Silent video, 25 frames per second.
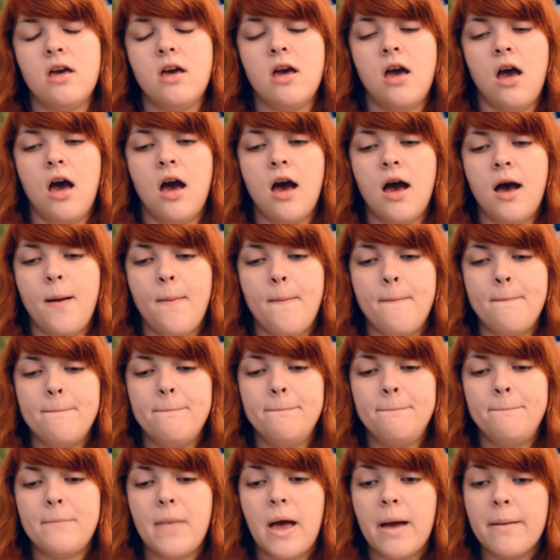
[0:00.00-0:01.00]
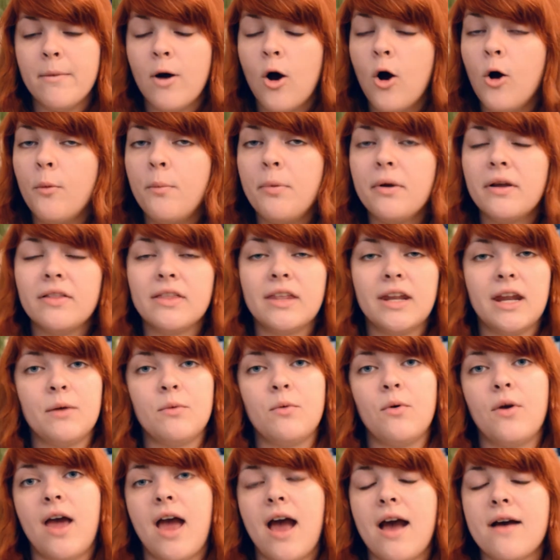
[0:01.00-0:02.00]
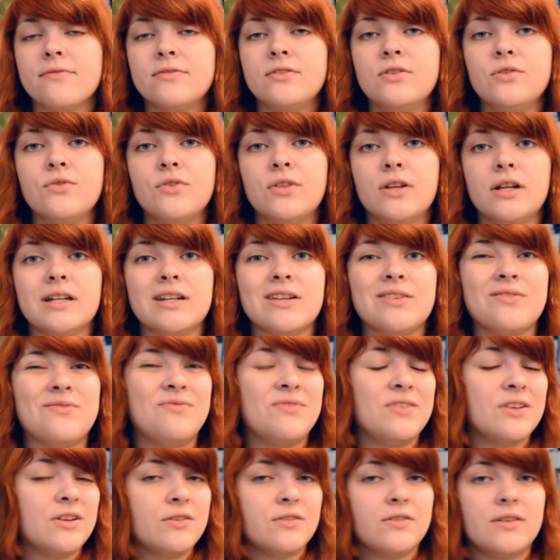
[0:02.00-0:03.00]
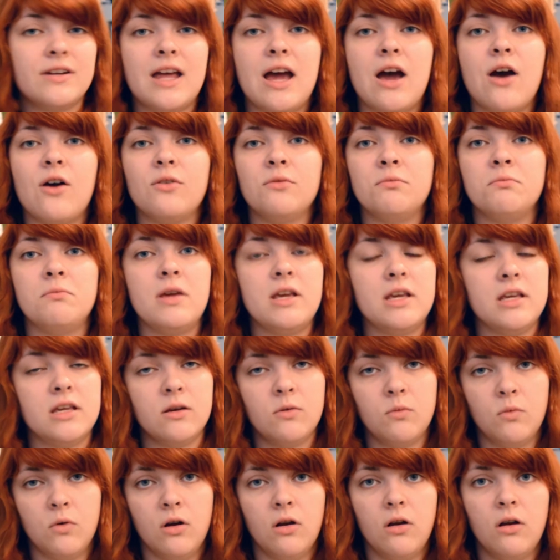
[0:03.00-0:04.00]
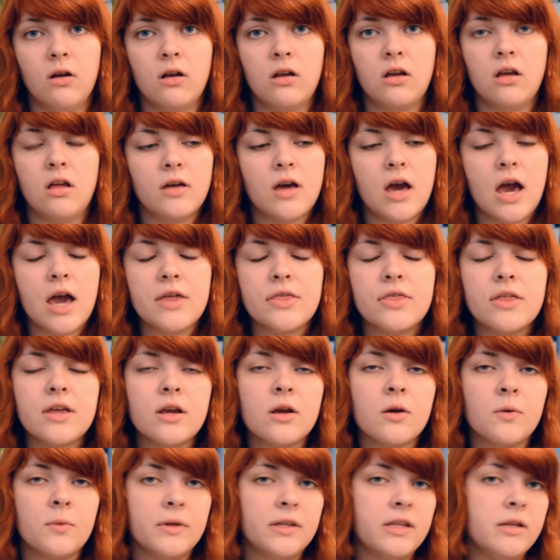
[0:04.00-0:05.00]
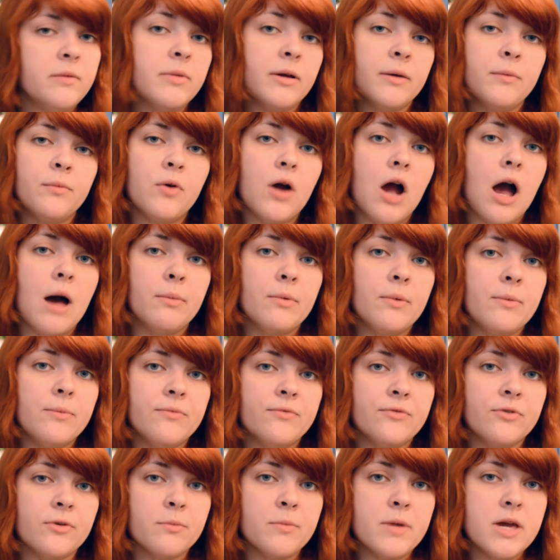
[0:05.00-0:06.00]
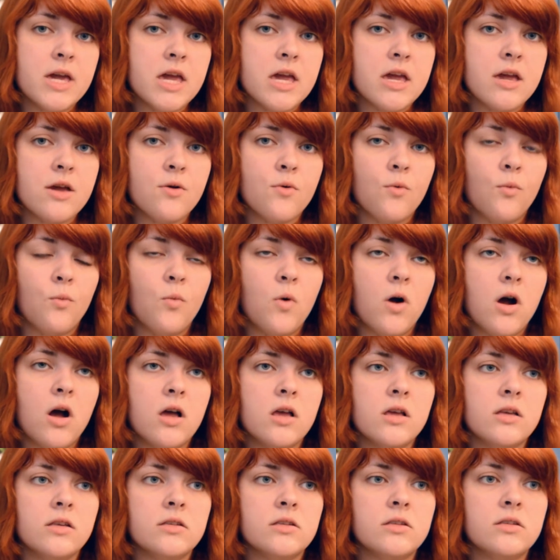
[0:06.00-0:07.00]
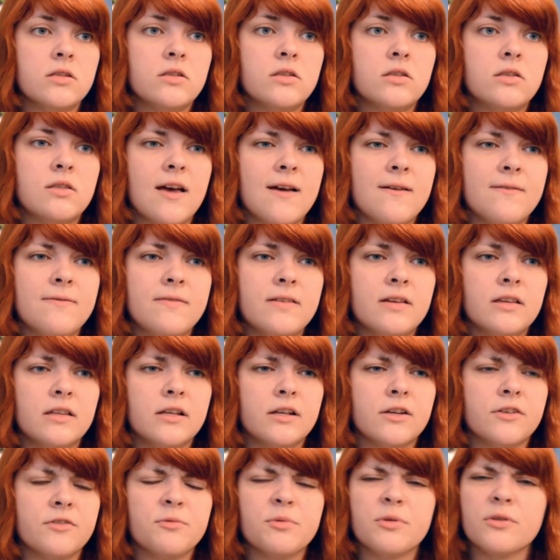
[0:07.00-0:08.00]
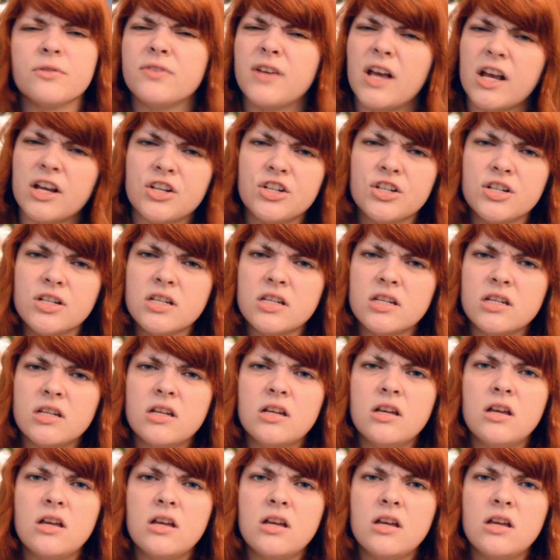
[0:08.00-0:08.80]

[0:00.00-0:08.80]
I'm hoping that I won't have to, that I can figure it out and make it work. I think a really big problem for me was that feeling of perfection